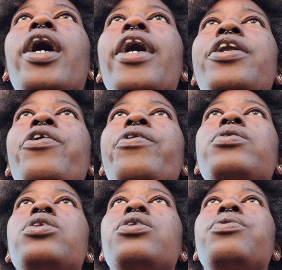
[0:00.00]
I
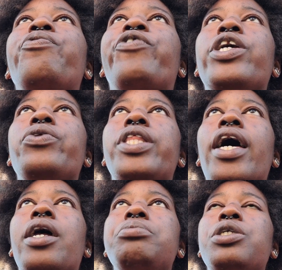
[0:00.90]
don't feel
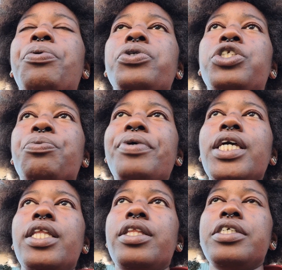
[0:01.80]
that I'm supposed to
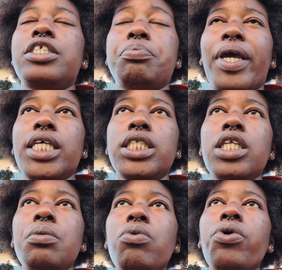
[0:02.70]
be in this space
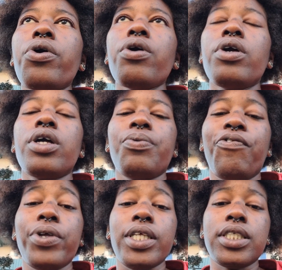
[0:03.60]
anymore
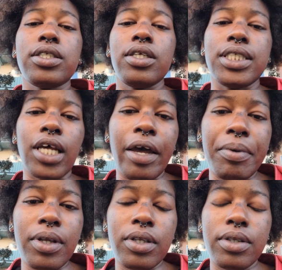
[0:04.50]
for this
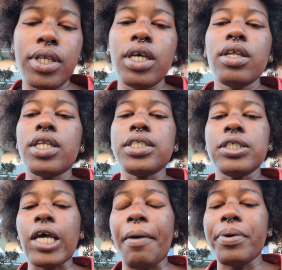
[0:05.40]
assignment. This
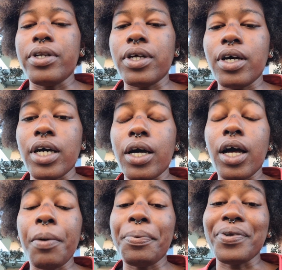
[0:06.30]
has happened a
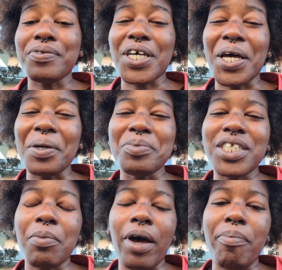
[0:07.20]
couple of times
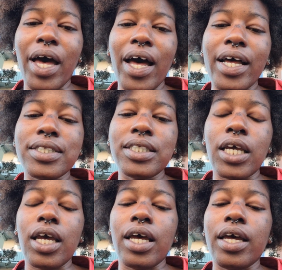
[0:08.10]
in my past
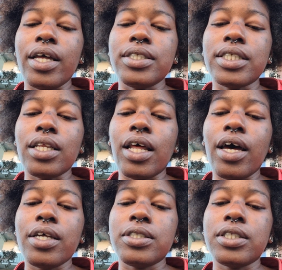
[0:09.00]
and
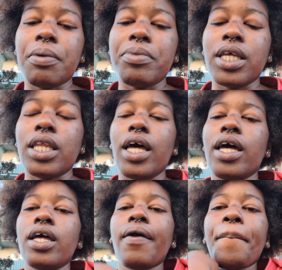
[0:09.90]
that is something
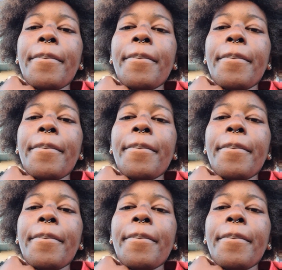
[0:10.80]
that